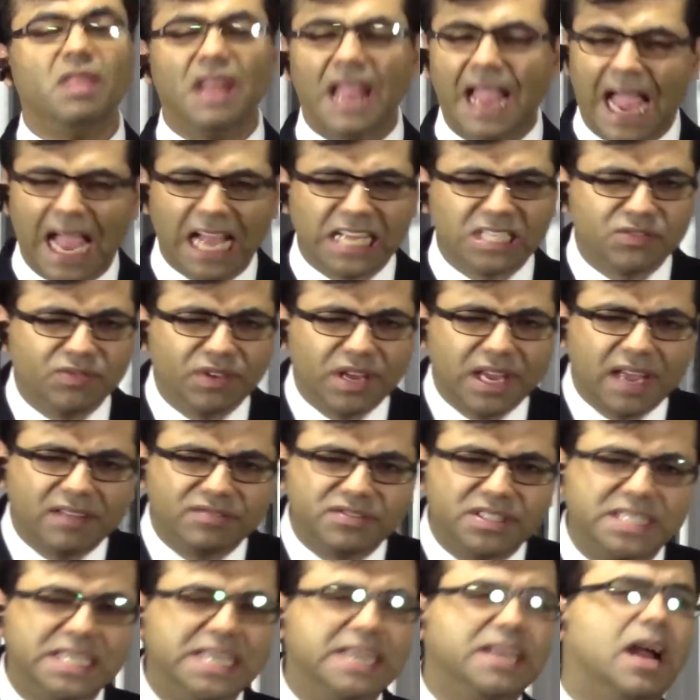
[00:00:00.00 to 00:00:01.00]
As we
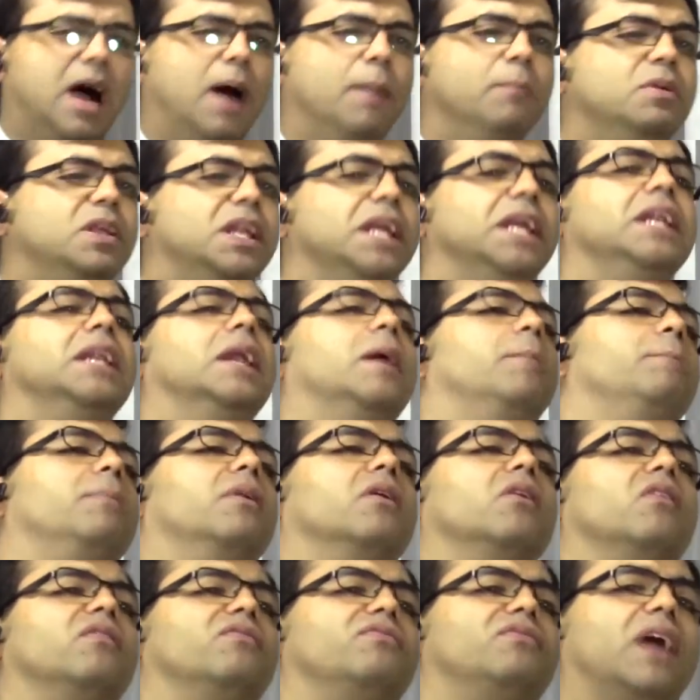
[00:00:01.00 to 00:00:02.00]
have seen umpteen
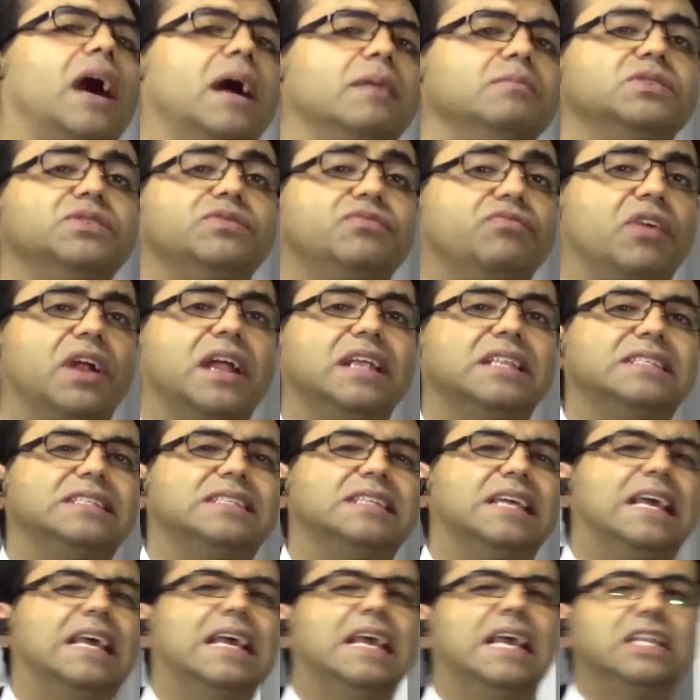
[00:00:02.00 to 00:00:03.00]
number of times,
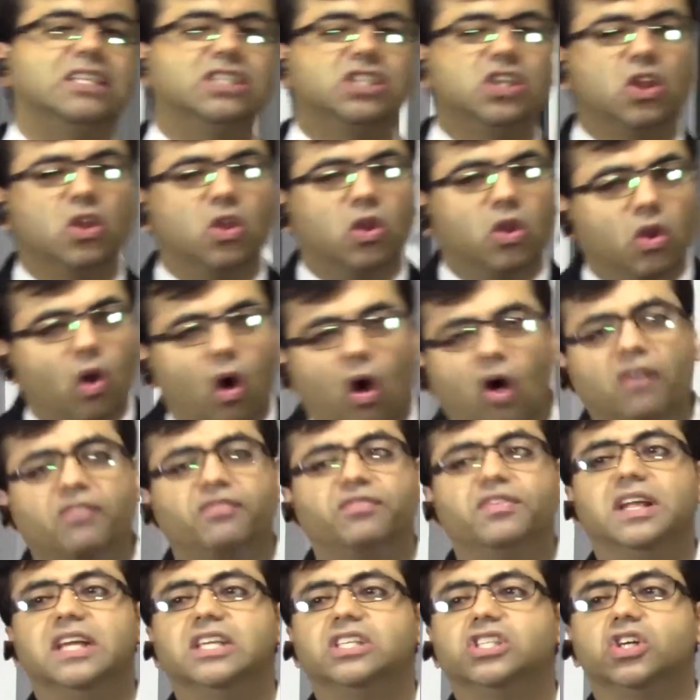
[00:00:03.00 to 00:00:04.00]
friends, it's a law
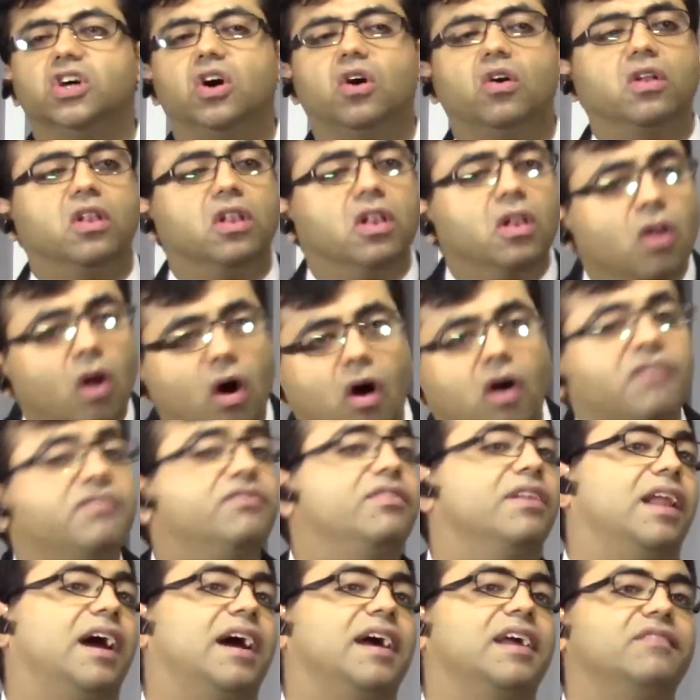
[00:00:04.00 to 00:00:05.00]
of nature or law
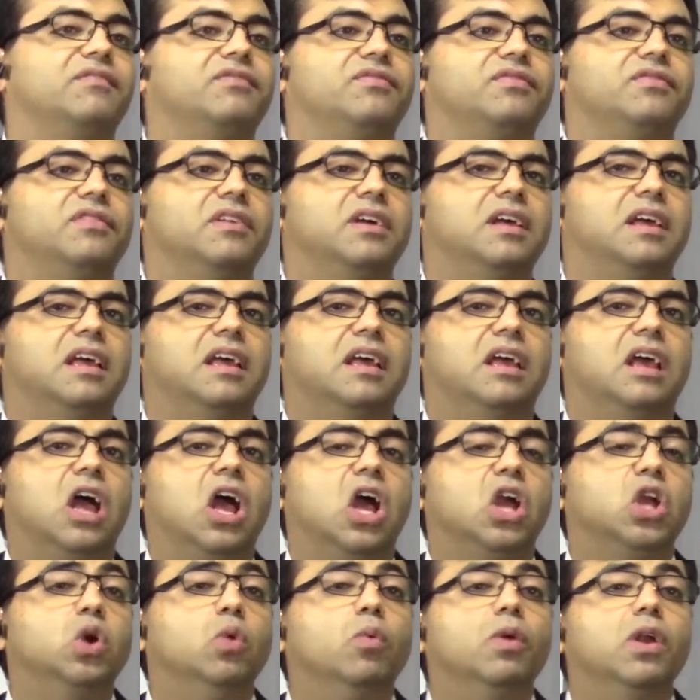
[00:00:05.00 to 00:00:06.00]
of life.
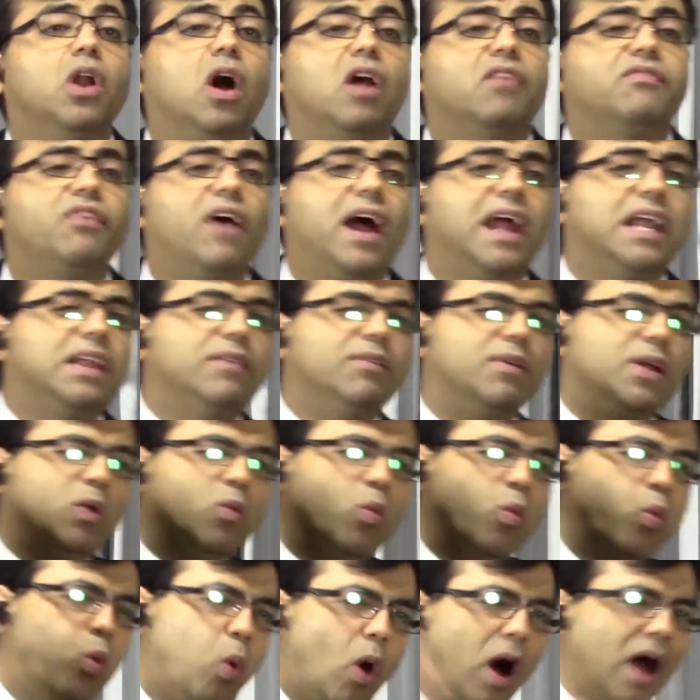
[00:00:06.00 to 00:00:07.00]
You will not find
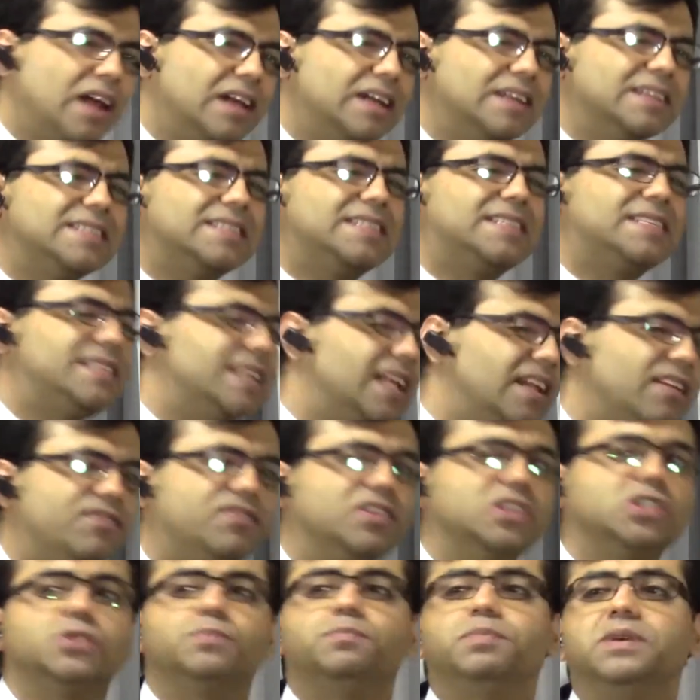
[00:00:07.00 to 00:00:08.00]
even one
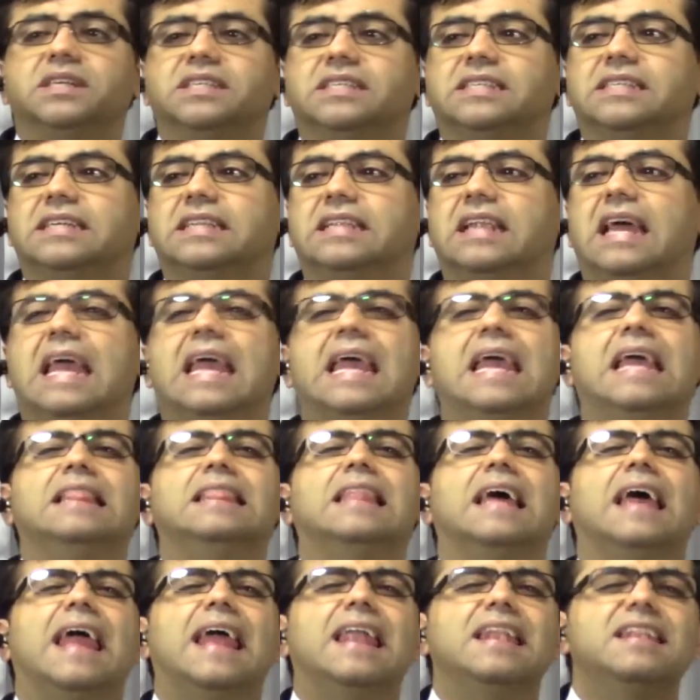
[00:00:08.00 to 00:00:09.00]
selfish person in
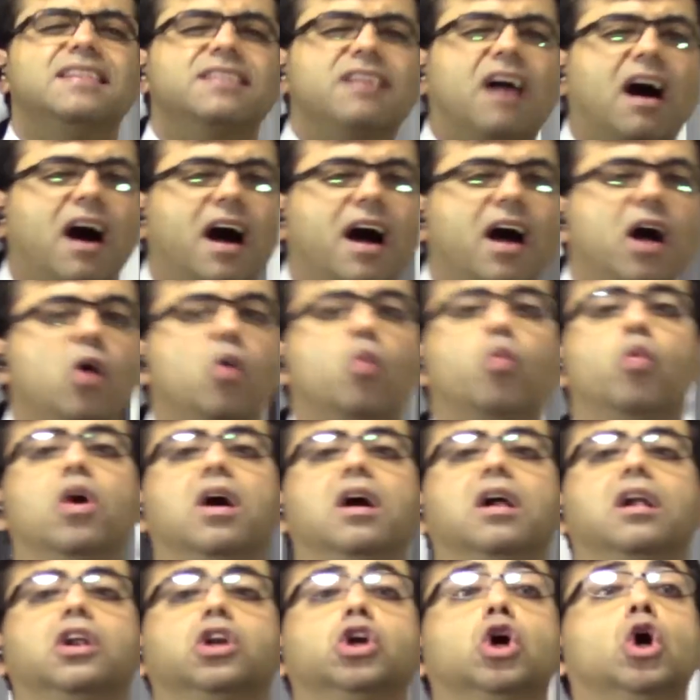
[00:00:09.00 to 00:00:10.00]
the entire
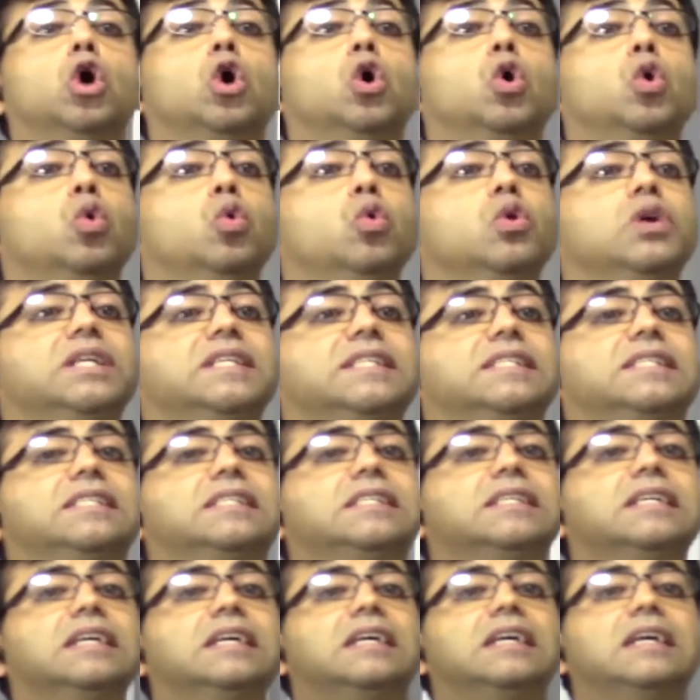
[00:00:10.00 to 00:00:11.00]
world who
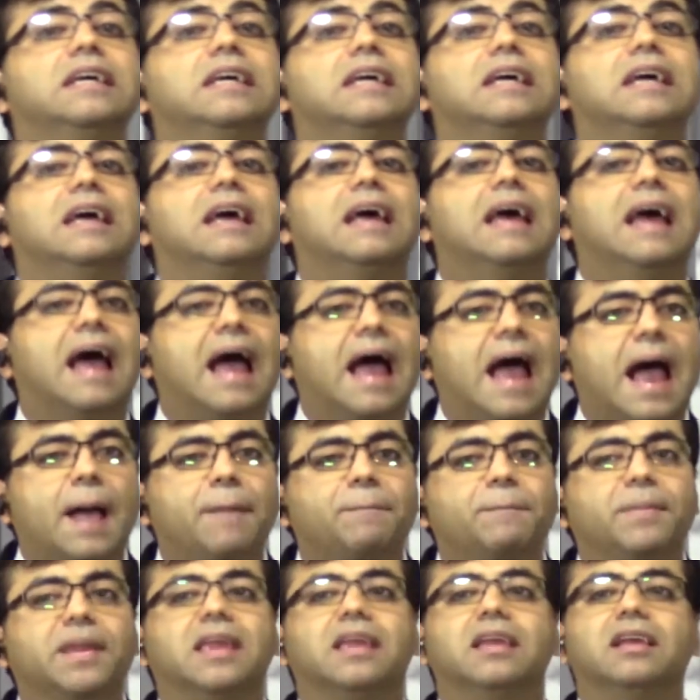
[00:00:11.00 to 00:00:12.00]
is
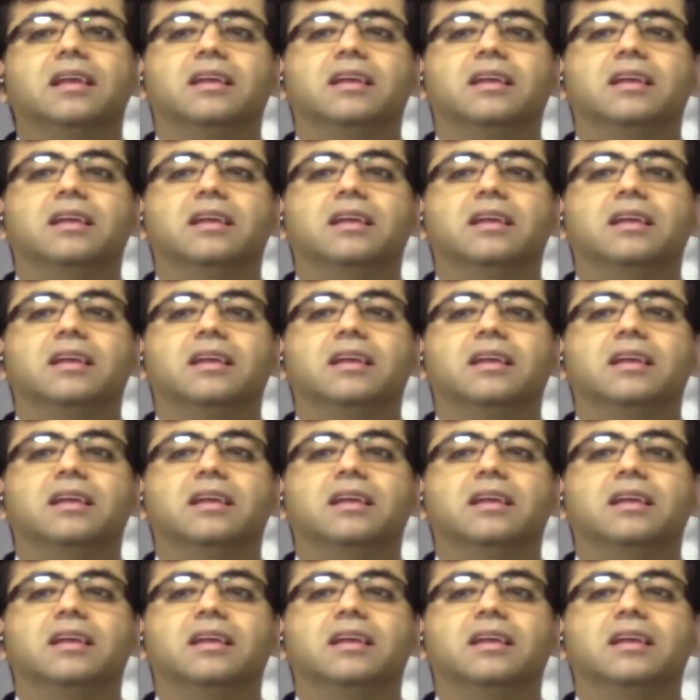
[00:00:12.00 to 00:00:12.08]
happy.